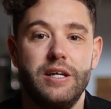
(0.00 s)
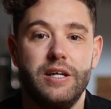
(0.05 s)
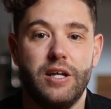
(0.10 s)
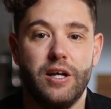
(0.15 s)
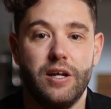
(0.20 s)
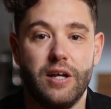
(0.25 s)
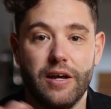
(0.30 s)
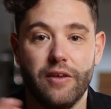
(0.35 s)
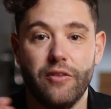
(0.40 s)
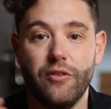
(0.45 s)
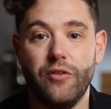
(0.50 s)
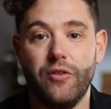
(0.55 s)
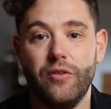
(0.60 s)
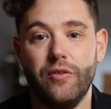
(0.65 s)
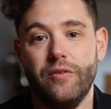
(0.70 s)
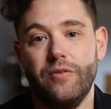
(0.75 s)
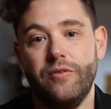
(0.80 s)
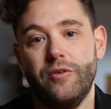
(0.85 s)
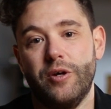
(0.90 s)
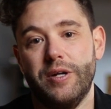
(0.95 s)
you know, like
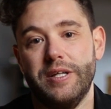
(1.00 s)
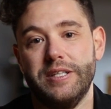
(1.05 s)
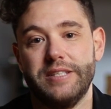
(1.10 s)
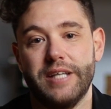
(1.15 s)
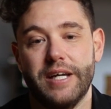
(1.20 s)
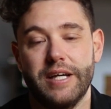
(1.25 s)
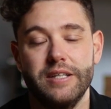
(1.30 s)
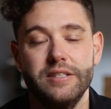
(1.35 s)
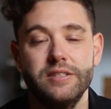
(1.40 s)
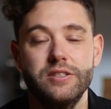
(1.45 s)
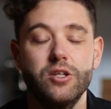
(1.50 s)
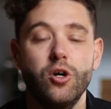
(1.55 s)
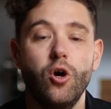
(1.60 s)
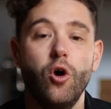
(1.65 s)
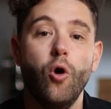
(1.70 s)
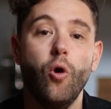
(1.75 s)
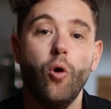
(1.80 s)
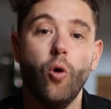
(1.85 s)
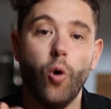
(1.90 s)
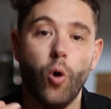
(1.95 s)
30 seconds,
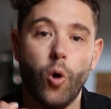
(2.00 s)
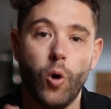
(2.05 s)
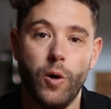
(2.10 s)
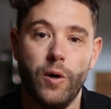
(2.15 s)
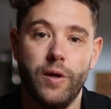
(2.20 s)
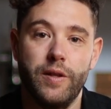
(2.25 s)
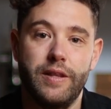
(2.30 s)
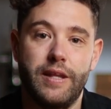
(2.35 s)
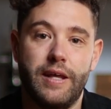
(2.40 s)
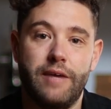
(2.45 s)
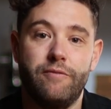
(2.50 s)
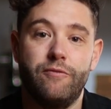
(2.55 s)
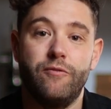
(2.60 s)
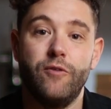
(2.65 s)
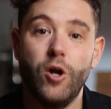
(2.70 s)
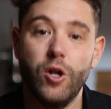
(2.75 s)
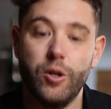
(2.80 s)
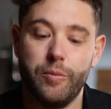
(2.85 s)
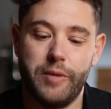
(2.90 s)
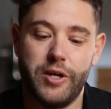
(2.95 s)
or they're
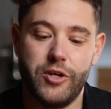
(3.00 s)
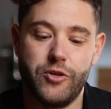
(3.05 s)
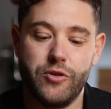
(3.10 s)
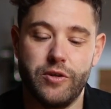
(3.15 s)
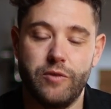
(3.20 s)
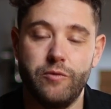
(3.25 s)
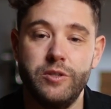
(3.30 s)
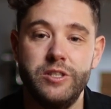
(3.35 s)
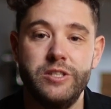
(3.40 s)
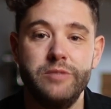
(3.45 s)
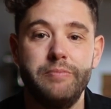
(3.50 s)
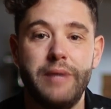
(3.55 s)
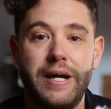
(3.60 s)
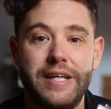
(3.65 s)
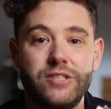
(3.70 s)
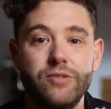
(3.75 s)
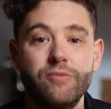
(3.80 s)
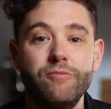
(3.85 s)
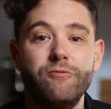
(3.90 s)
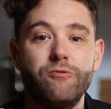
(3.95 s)
volumetric, which is
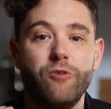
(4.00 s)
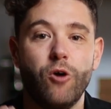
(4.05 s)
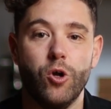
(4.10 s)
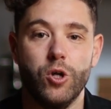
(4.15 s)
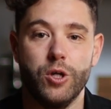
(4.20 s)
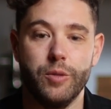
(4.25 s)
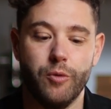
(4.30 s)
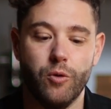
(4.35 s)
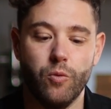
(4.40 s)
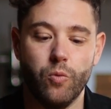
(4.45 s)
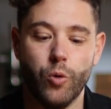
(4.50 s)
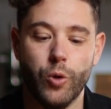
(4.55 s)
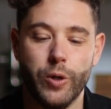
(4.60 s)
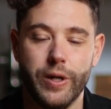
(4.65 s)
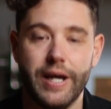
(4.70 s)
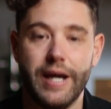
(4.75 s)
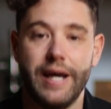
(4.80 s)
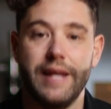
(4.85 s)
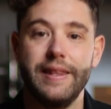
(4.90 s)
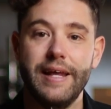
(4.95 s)
based on volume of
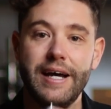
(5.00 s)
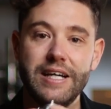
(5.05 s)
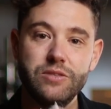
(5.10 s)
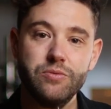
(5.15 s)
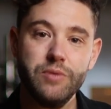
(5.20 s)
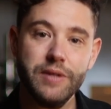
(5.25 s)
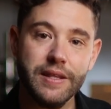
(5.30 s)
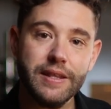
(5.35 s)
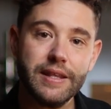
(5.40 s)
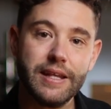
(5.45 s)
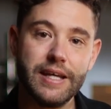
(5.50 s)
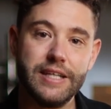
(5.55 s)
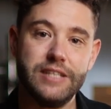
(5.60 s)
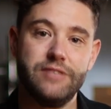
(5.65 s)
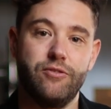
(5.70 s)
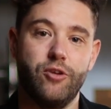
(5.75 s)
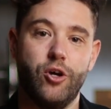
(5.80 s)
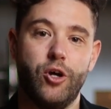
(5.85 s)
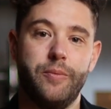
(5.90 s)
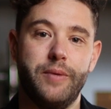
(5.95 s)
water. And that's when
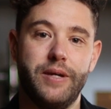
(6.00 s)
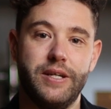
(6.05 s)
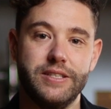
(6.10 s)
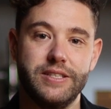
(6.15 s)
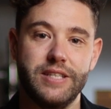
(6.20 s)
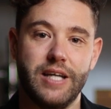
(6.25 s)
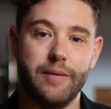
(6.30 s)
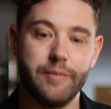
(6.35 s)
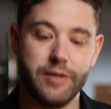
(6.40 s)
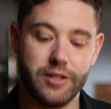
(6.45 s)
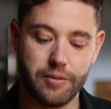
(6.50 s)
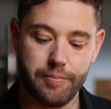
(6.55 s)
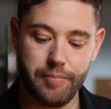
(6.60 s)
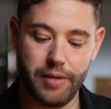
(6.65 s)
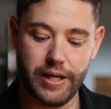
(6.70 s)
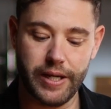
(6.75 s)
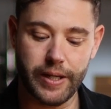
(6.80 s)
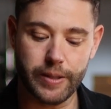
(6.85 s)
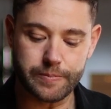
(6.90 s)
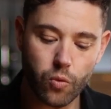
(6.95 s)
these flow meters come into
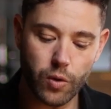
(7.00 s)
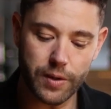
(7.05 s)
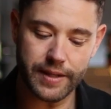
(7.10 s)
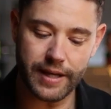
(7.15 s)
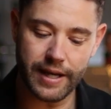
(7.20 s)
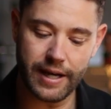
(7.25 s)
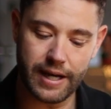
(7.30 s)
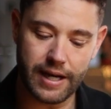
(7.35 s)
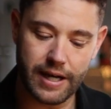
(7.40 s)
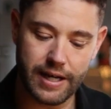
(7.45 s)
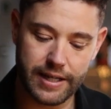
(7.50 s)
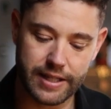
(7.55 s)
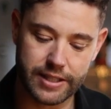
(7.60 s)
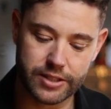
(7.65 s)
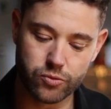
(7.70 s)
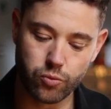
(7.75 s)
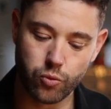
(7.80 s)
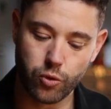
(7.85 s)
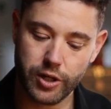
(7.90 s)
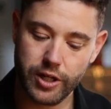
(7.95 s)
play. What they are
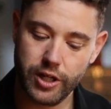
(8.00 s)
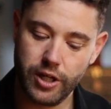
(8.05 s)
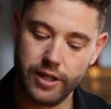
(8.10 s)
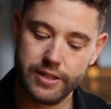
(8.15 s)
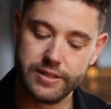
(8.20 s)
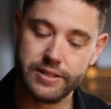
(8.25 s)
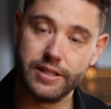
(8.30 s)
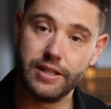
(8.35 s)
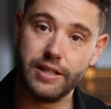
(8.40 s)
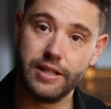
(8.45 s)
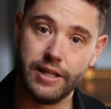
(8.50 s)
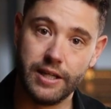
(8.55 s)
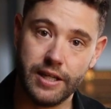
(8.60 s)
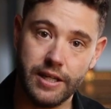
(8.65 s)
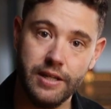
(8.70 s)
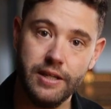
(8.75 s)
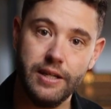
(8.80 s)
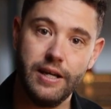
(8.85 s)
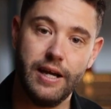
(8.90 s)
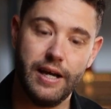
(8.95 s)
is water goes
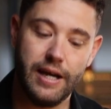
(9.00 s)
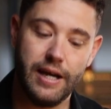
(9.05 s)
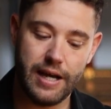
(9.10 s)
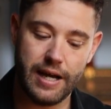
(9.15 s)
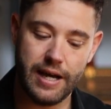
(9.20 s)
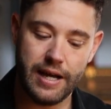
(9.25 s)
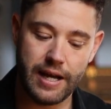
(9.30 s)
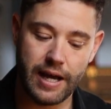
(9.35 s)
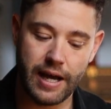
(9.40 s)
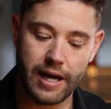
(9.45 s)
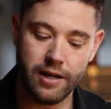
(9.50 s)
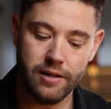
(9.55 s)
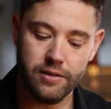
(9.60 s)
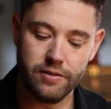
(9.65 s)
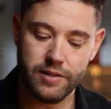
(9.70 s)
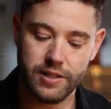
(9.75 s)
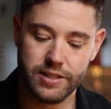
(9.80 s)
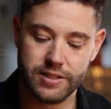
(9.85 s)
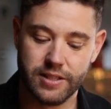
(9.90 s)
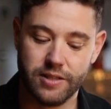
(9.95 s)
in and
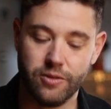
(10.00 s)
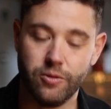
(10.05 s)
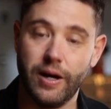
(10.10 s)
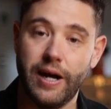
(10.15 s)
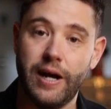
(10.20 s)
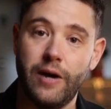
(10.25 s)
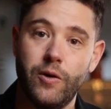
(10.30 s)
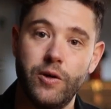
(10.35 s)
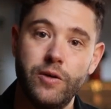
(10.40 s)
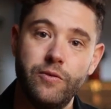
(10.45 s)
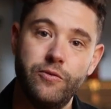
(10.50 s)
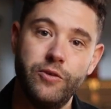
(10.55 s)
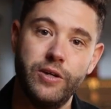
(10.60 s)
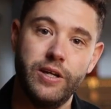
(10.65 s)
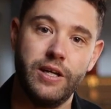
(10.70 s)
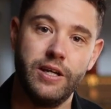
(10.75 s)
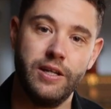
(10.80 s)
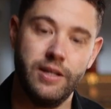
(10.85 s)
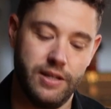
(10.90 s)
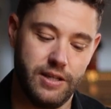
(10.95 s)
out. There's a little arrow for
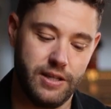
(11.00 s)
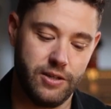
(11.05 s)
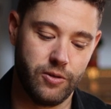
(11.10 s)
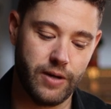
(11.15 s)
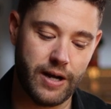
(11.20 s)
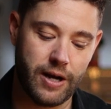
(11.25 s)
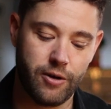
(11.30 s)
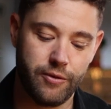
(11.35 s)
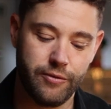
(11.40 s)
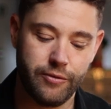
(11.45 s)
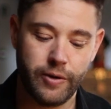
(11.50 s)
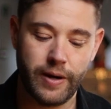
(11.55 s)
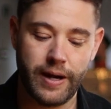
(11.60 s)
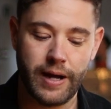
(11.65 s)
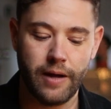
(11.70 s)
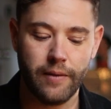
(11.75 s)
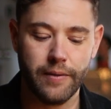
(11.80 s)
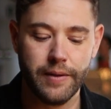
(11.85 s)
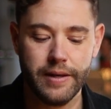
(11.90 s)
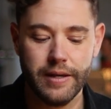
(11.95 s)
in, little arrow for
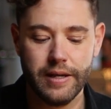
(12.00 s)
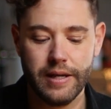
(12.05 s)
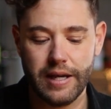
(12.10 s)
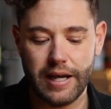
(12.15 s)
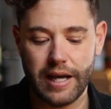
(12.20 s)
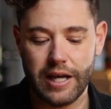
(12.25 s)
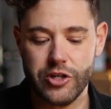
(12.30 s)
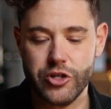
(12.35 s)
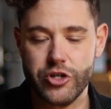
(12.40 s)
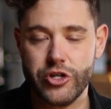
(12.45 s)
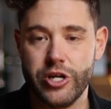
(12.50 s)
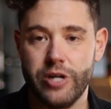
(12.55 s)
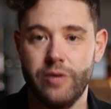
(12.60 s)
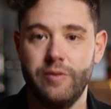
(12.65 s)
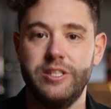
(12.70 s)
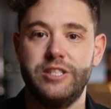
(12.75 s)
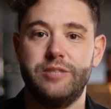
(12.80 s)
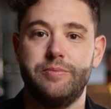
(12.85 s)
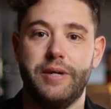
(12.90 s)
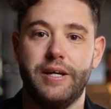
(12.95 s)
out. And
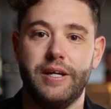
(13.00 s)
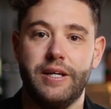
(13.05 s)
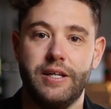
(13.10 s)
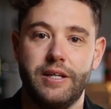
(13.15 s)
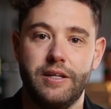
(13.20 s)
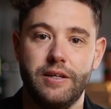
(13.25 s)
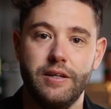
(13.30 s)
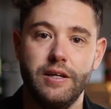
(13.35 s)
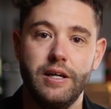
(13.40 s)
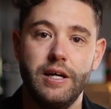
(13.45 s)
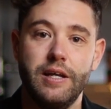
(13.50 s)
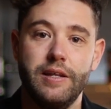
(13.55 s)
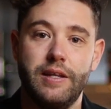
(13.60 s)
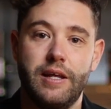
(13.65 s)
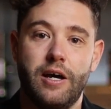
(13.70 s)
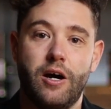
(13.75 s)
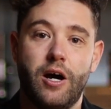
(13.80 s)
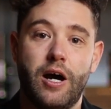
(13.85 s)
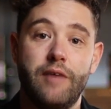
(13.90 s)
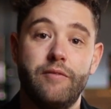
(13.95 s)
generally speaking,
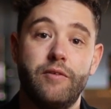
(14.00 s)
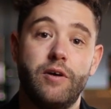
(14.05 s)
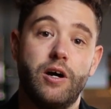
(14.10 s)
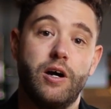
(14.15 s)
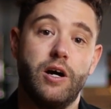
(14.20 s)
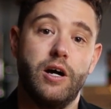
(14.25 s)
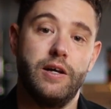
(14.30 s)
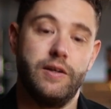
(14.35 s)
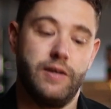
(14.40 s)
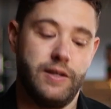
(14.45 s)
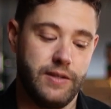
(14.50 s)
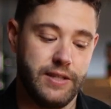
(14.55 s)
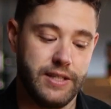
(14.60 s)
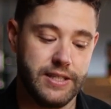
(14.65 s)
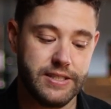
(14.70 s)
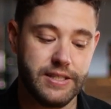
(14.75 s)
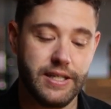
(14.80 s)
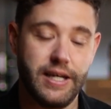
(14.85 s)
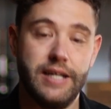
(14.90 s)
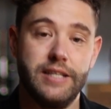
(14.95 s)
they're either, in
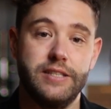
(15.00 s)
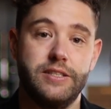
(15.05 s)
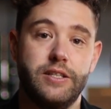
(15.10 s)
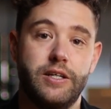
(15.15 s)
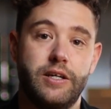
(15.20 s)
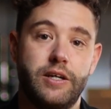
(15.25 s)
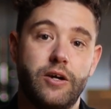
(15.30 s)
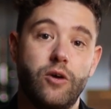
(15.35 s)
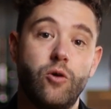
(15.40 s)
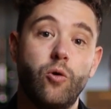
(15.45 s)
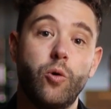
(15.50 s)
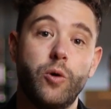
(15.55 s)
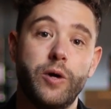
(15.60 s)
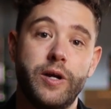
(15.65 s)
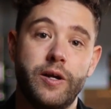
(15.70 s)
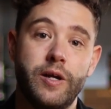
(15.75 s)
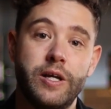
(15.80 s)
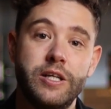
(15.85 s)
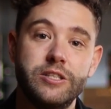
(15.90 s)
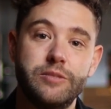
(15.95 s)
this case, they're
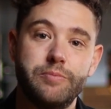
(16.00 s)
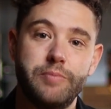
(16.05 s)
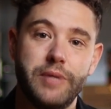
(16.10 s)
quarter inch